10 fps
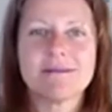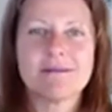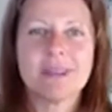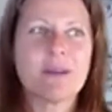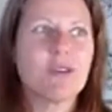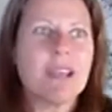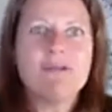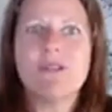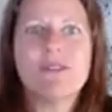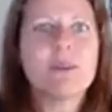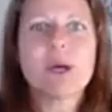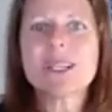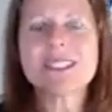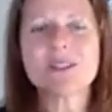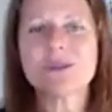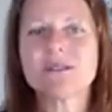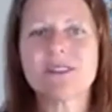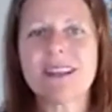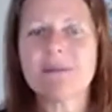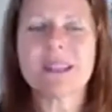I'm grateful for the personal
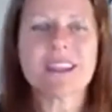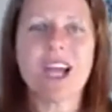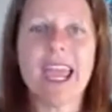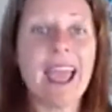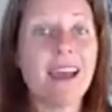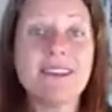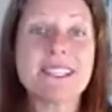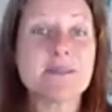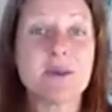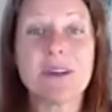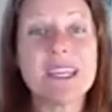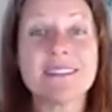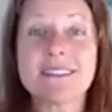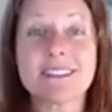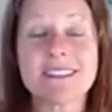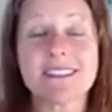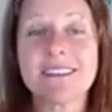development that I have experienced.